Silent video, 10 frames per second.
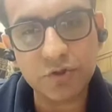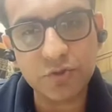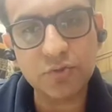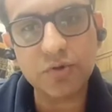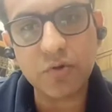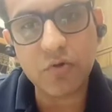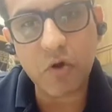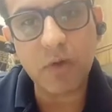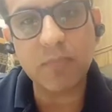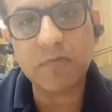you should
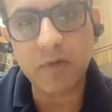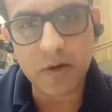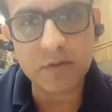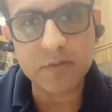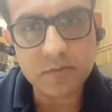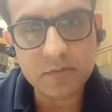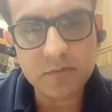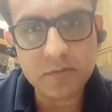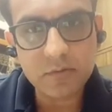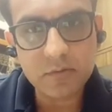not be worried
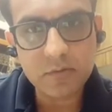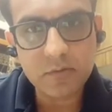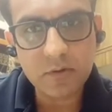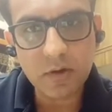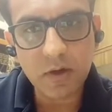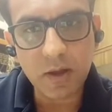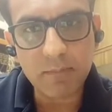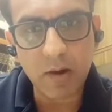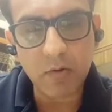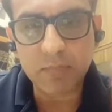
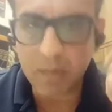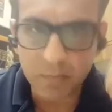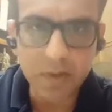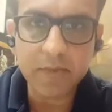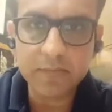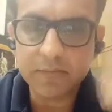about memory.